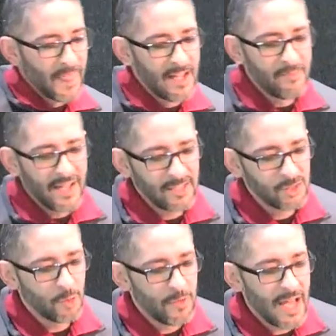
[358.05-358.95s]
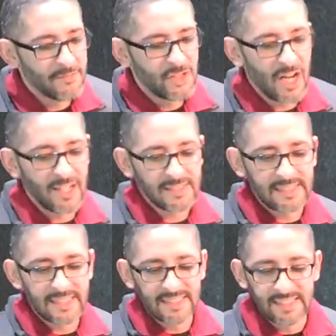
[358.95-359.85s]
Amen. So if you have John
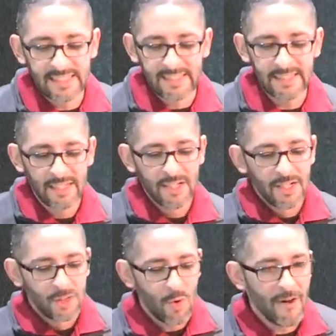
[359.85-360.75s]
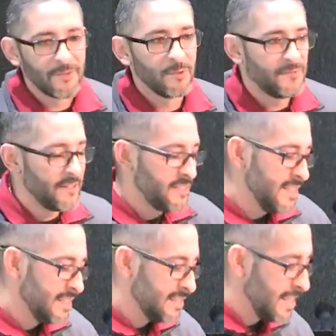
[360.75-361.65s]
16, 12 through
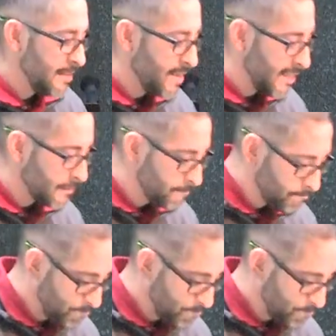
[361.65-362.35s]
15, say amen.